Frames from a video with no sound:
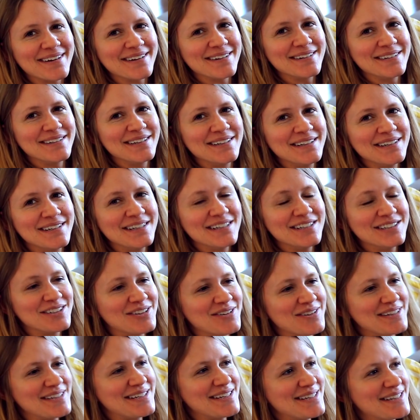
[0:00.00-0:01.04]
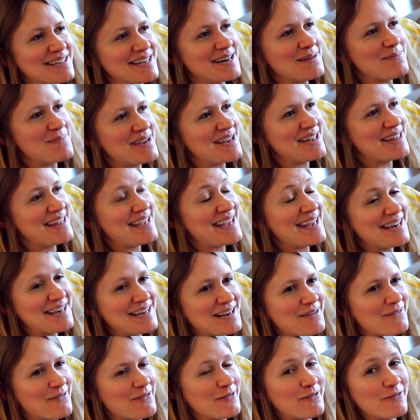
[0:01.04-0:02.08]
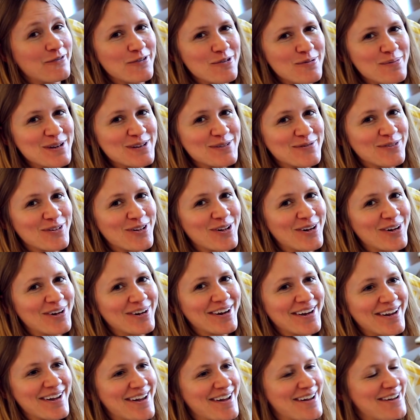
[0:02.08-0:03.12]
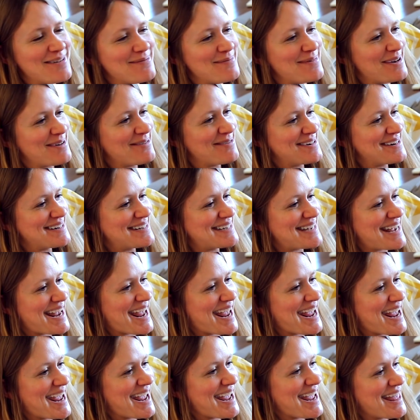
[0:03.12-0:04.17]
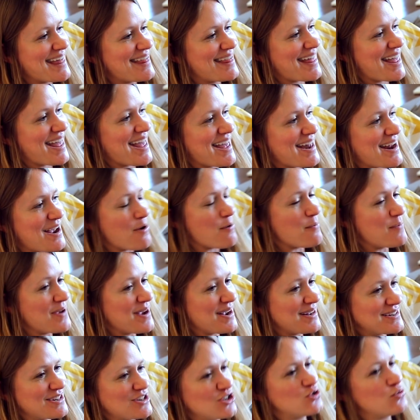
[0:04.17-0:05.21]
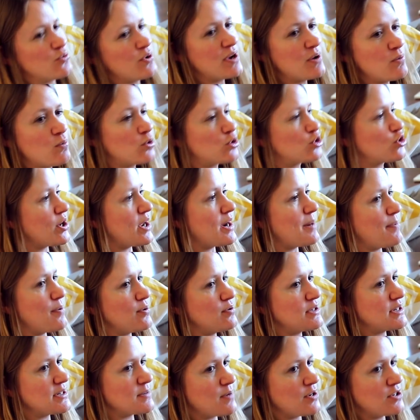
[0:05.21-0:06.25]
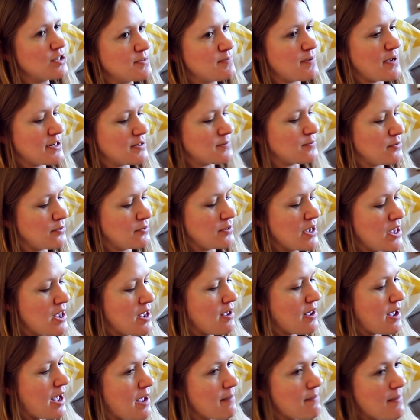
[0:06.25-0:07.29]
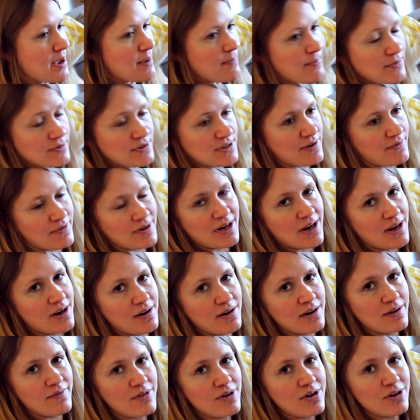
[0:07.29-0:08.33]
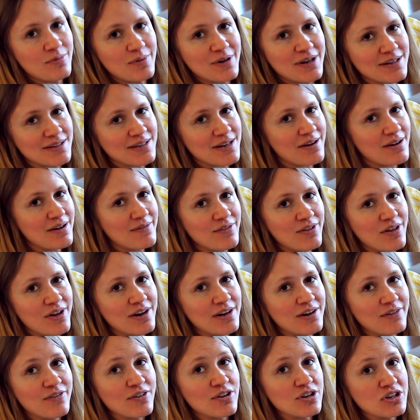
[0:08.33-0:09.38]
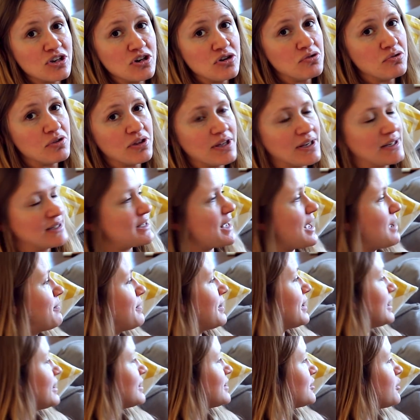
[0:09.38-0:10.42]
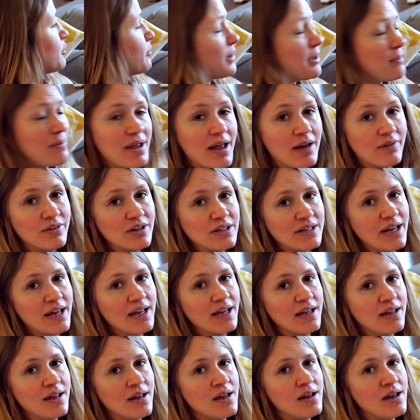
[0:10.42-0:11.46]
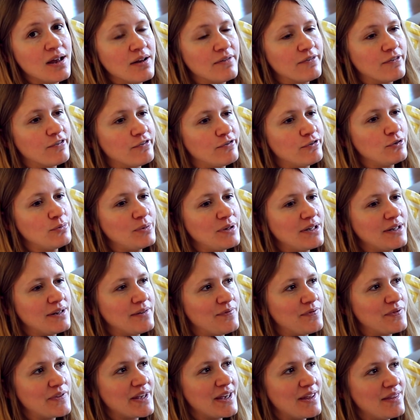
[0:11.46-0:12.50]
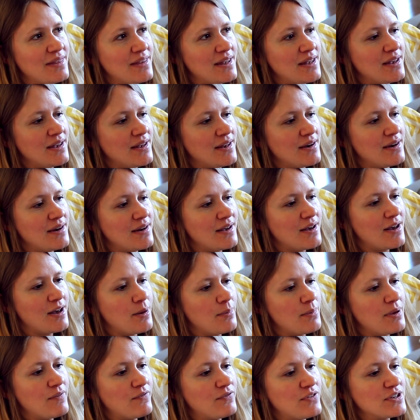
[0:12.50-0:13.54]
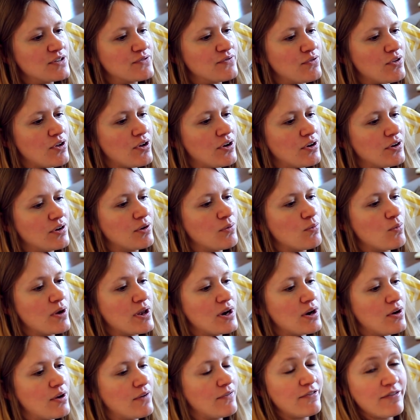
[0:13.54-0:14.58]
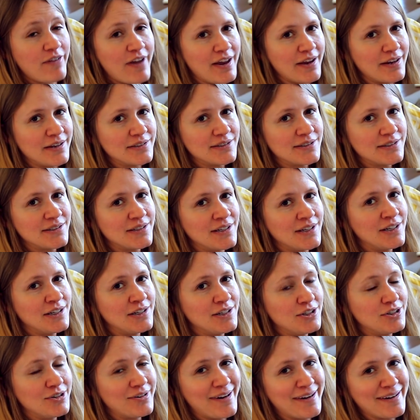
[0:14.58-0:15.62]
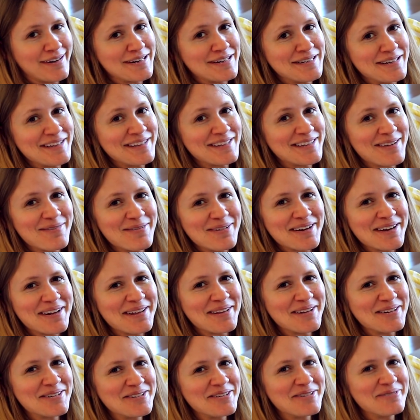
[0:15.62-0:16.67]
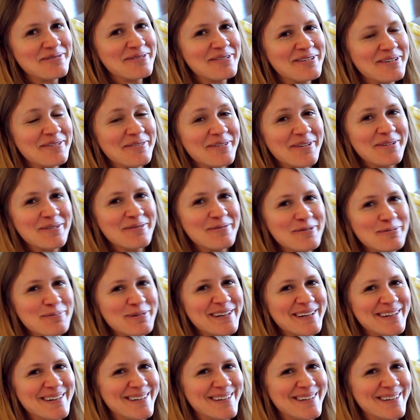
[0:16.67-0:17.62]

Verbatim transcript: Yeah, it's huge. So this is gonna be the ending for Foobie's vlog. Um, I wanna say that I hope you guys enjoy. We'll try to post as much as possible. I might post every day, you never know, because now I have a lot of different new things happening. So maybe every day for Foobie. And then um, if this vlog went on Fangs, you're not gonna see this every day unless you are following Foobie.